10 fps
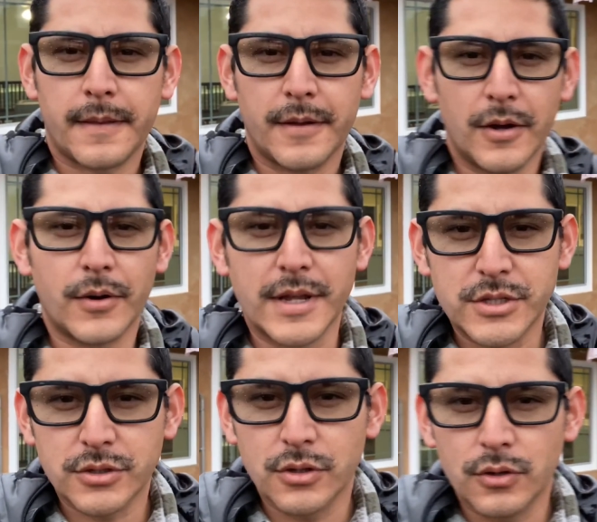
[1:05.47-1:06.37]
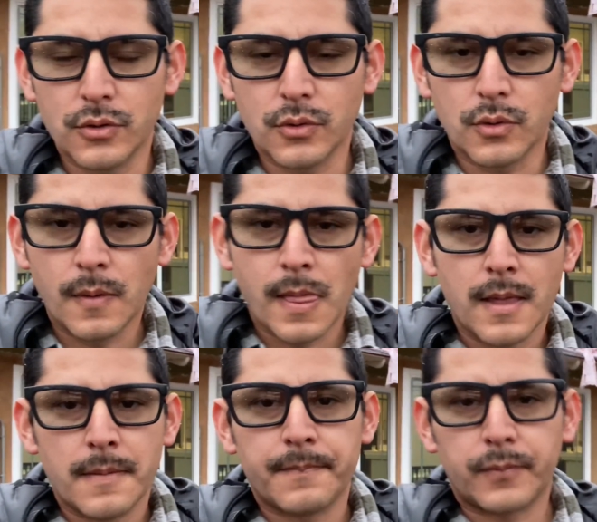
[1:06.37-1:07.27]
All right, so
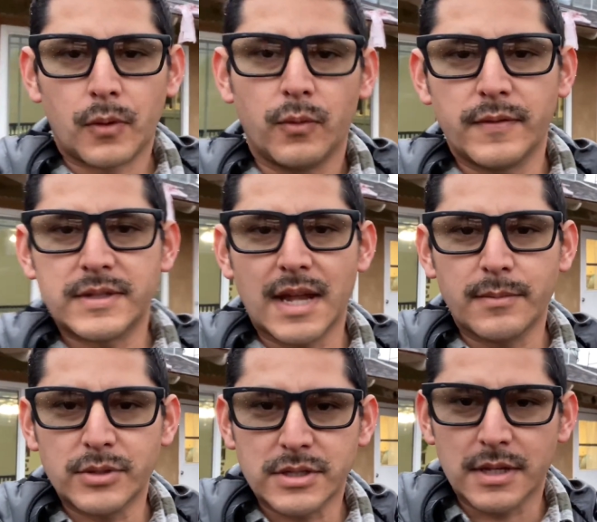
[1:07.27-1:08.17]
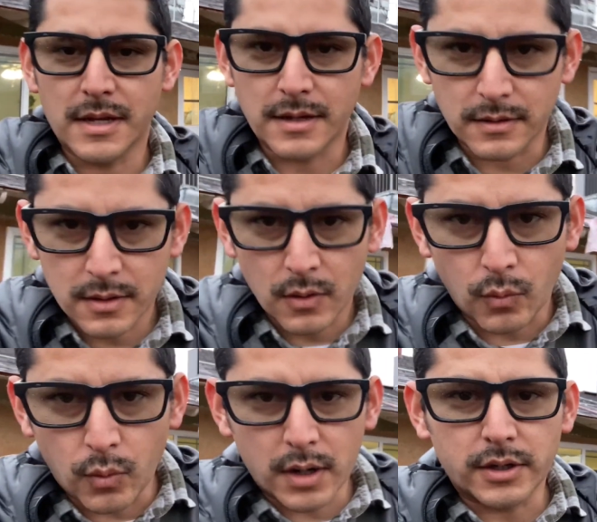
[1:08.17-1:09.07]
we've established that
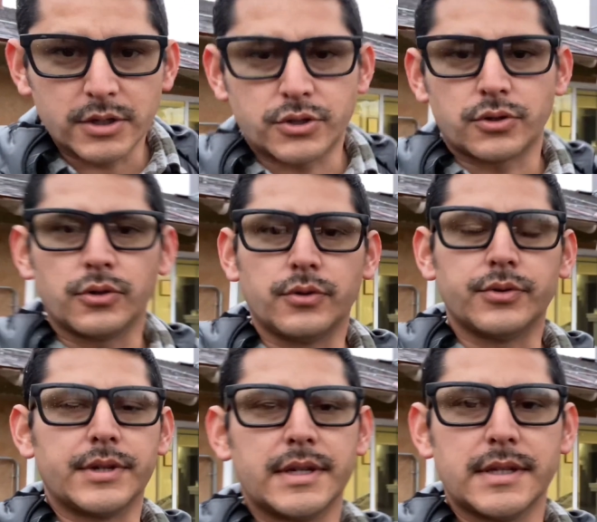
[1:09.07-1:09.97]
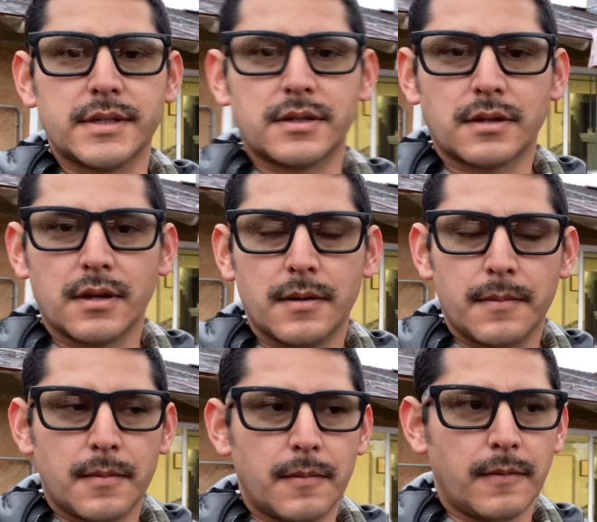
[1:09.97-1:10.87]
water control is
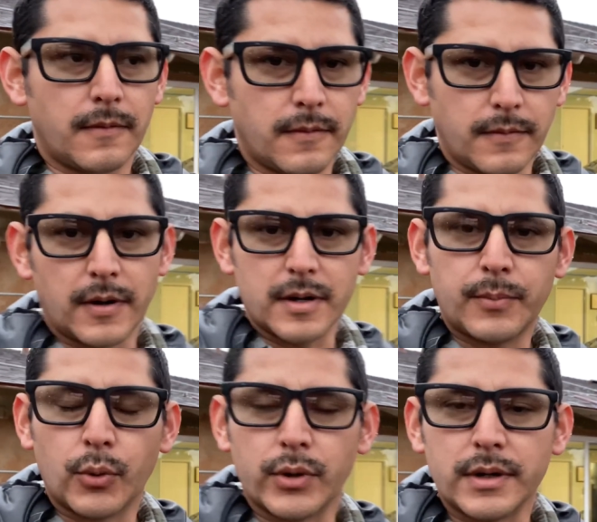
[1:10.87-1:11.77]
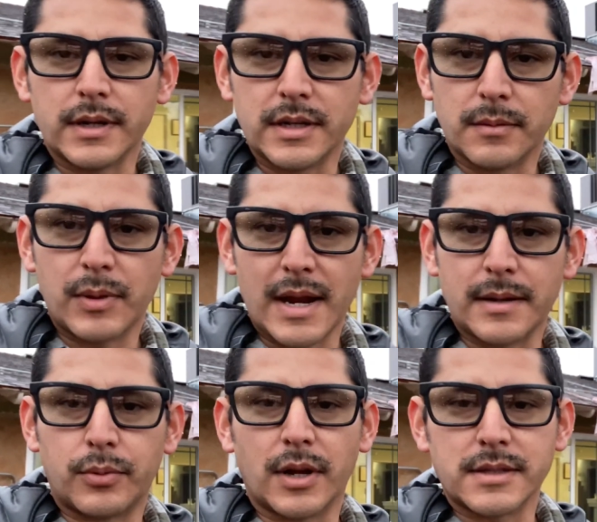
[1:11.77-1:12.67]
very important in the planning
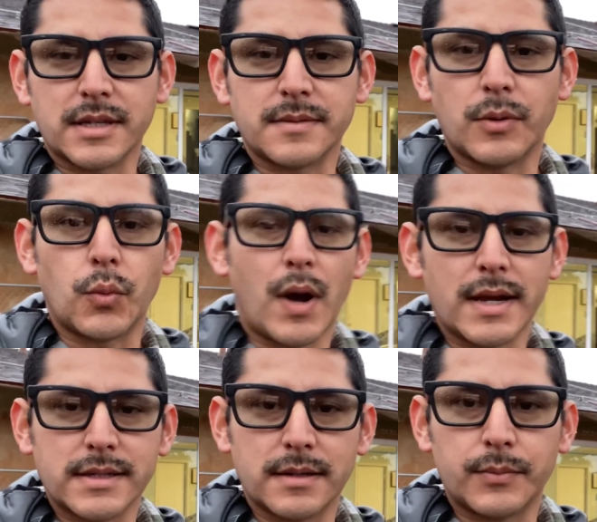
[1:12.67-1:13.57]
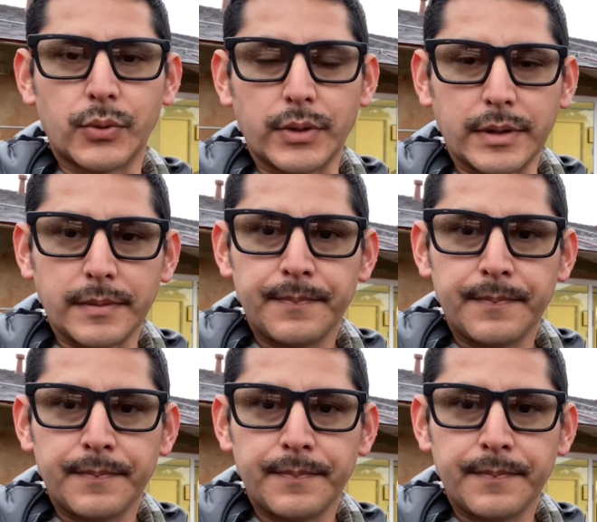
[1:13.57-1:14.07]
process, but why is it important?